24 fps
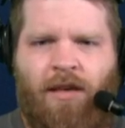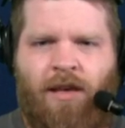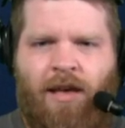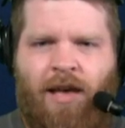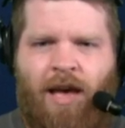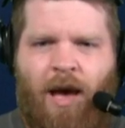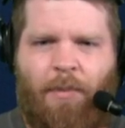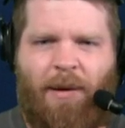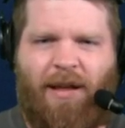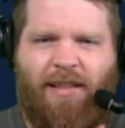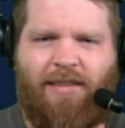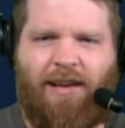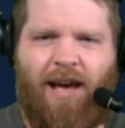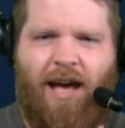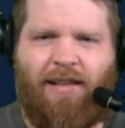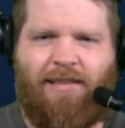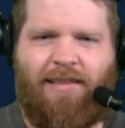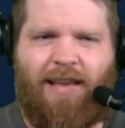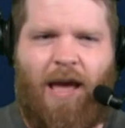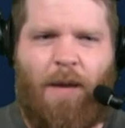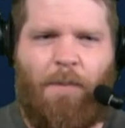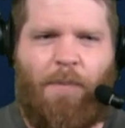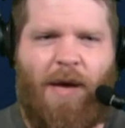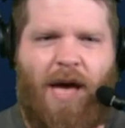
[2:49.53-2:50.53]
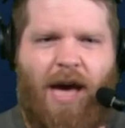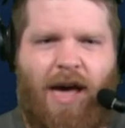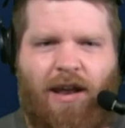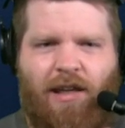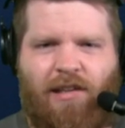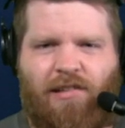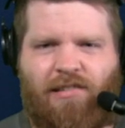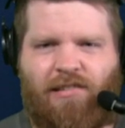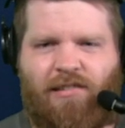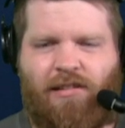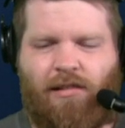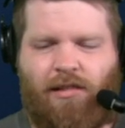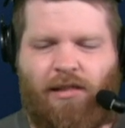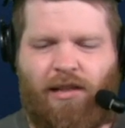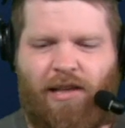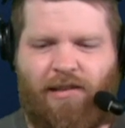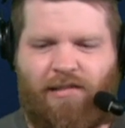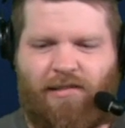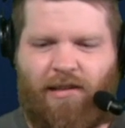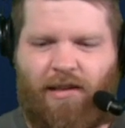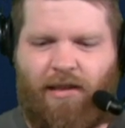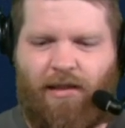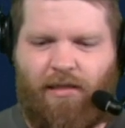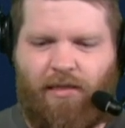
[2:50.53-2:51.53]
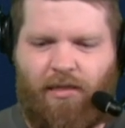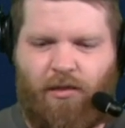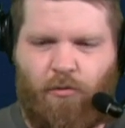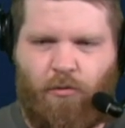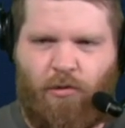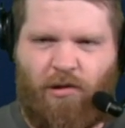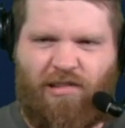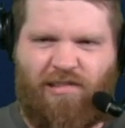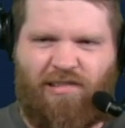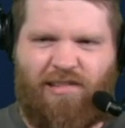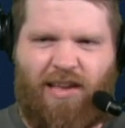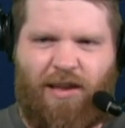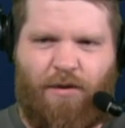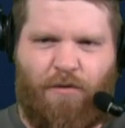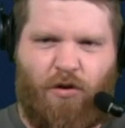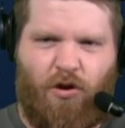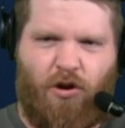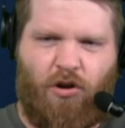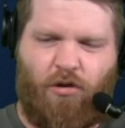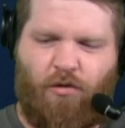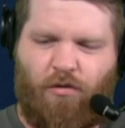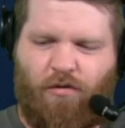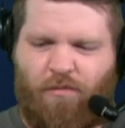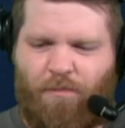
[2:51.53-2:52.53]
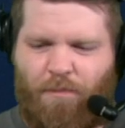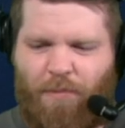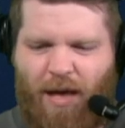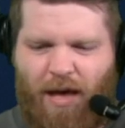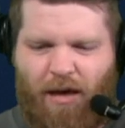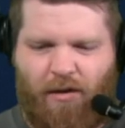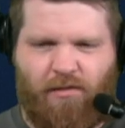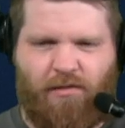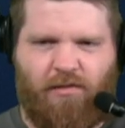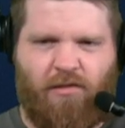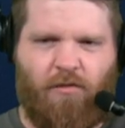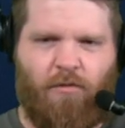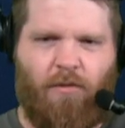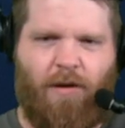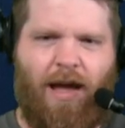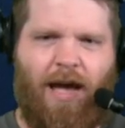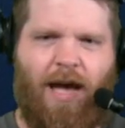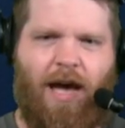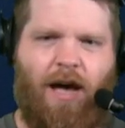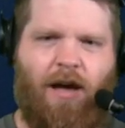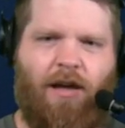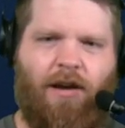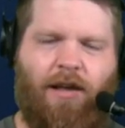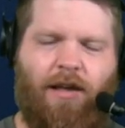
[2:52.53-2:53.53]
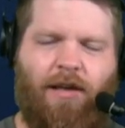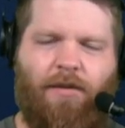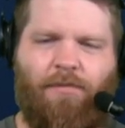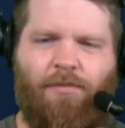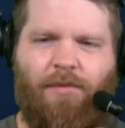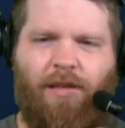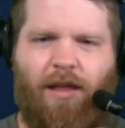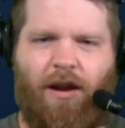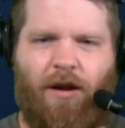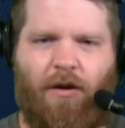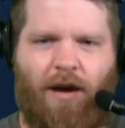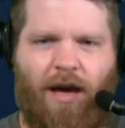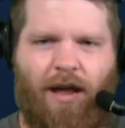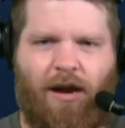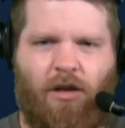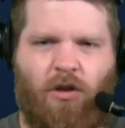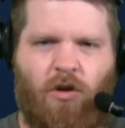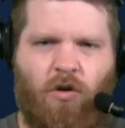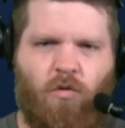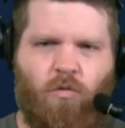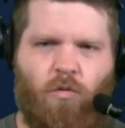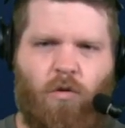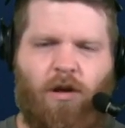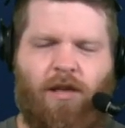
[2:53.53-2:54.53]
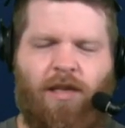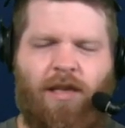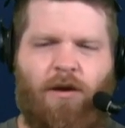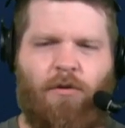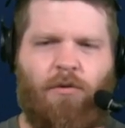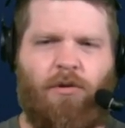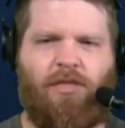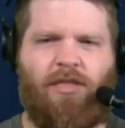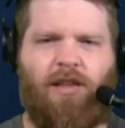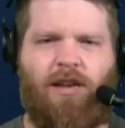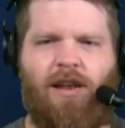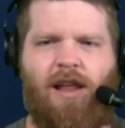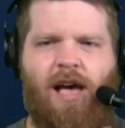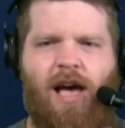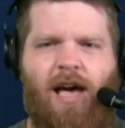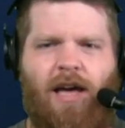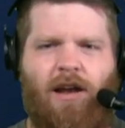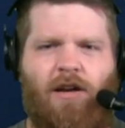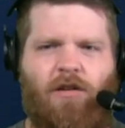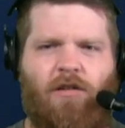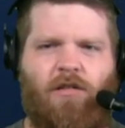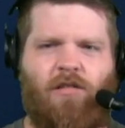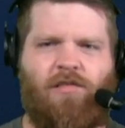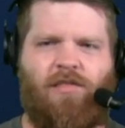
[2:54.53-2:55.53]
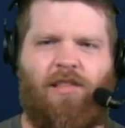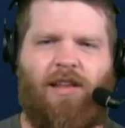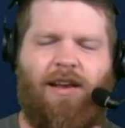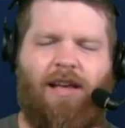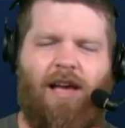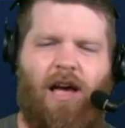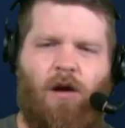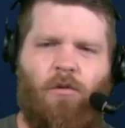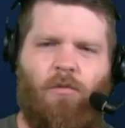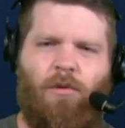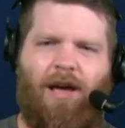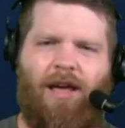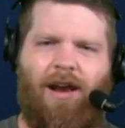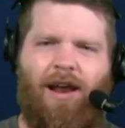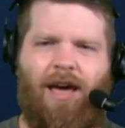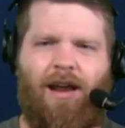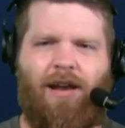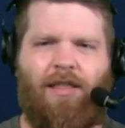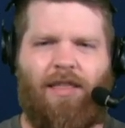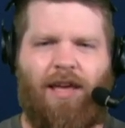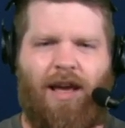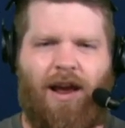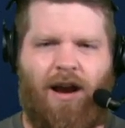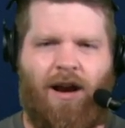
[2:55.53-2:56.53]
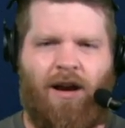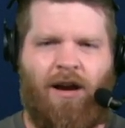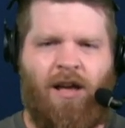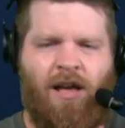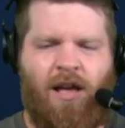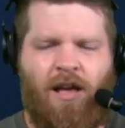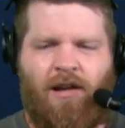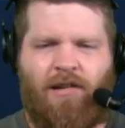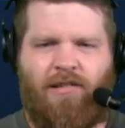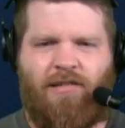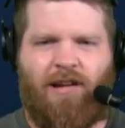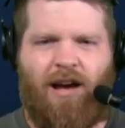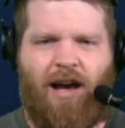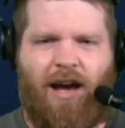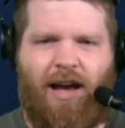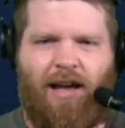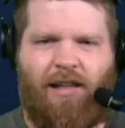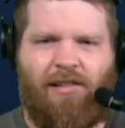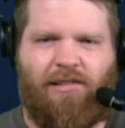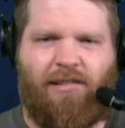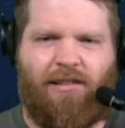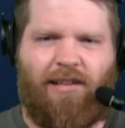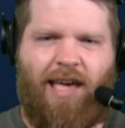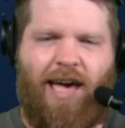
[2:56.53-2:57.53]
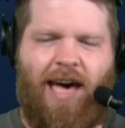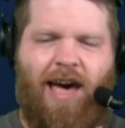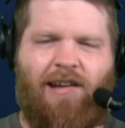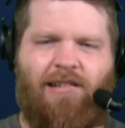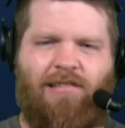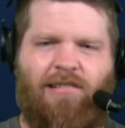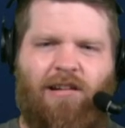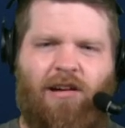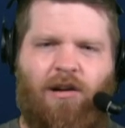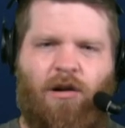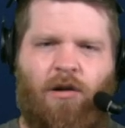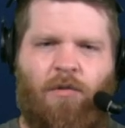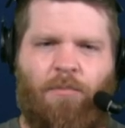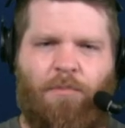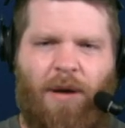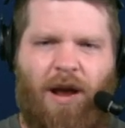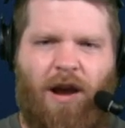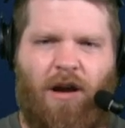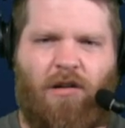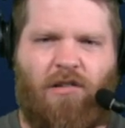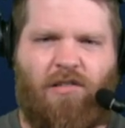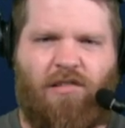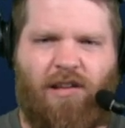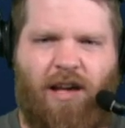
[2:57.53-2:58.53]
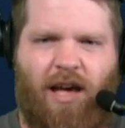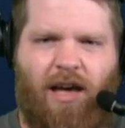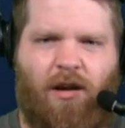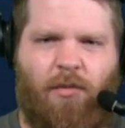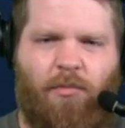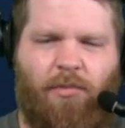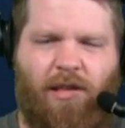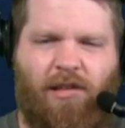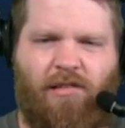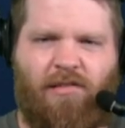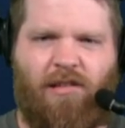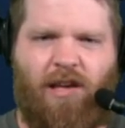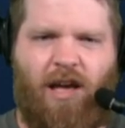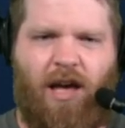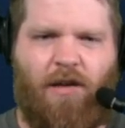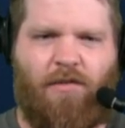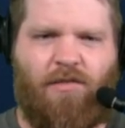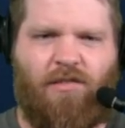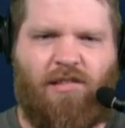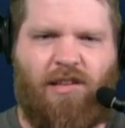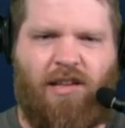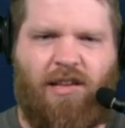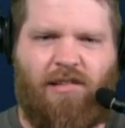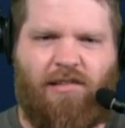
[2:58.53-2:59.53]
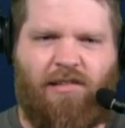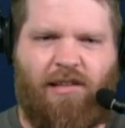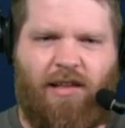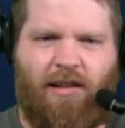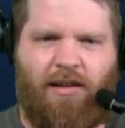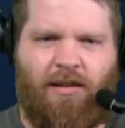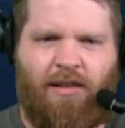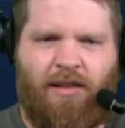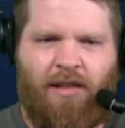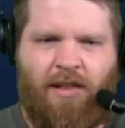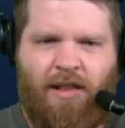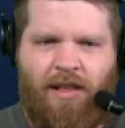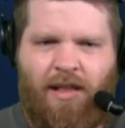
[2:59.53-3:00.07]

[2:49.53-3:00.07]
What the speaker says: How about Dante Pettis? Listen, the receiver who's bounced around. He, you know, had a good rookie year with the Niners. Then he got ran out of there. Giants last year. Bears signed him this offseason.